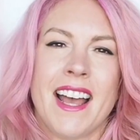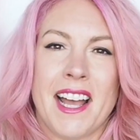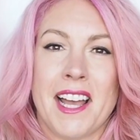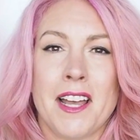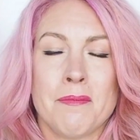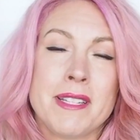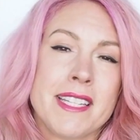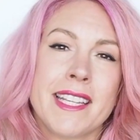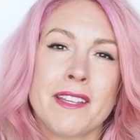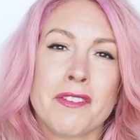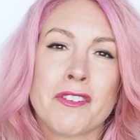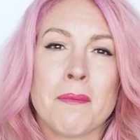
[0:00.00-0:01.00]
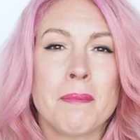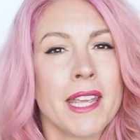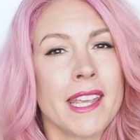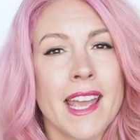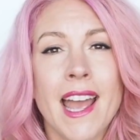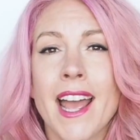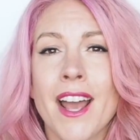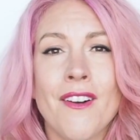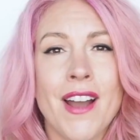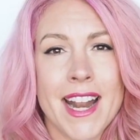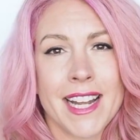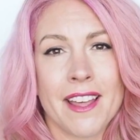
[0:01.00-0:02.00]
and particularly if you've got pink hair or
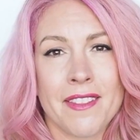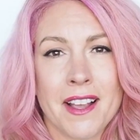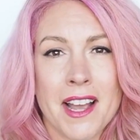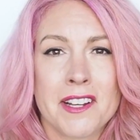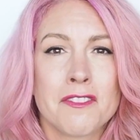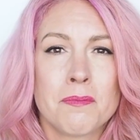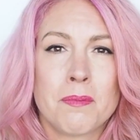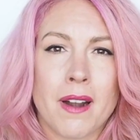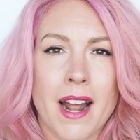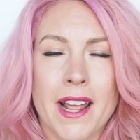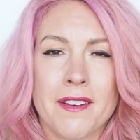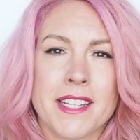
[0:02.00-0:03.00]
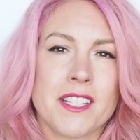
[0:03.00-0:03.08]
any other kind of bright